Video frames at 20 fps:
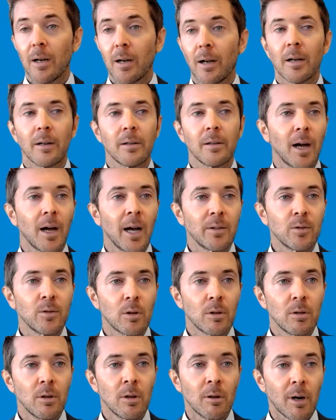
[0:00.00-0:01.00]
I
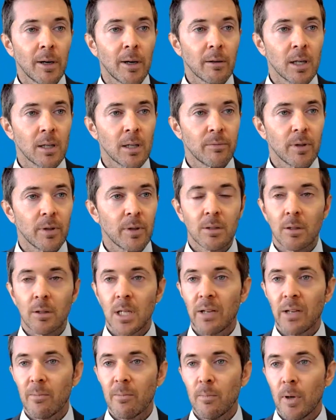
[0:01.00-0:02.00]
don't know. I don't
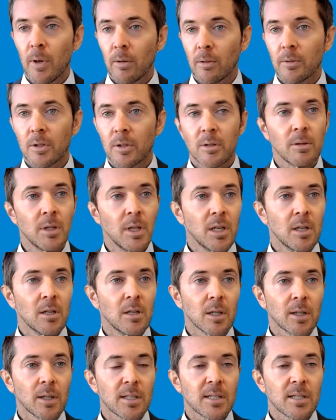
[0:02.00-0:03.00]
have a model to
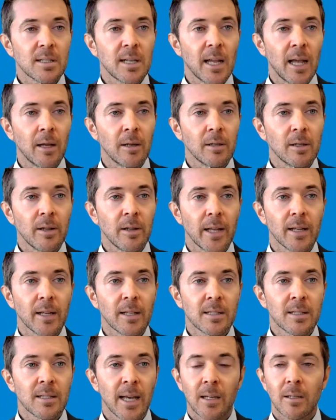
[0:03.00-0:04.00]
understand that
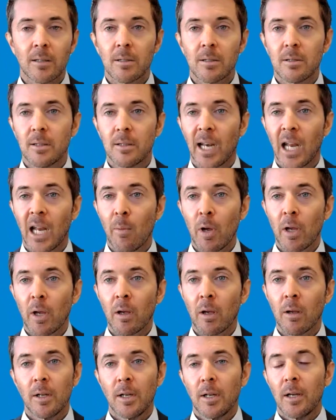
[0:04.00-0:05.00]
exact
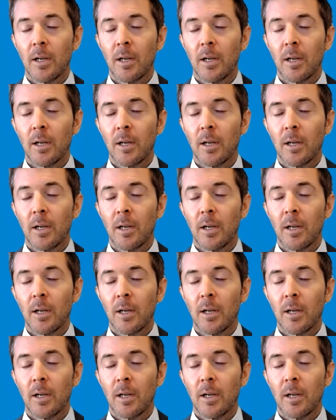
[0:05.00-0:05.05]
dynamic.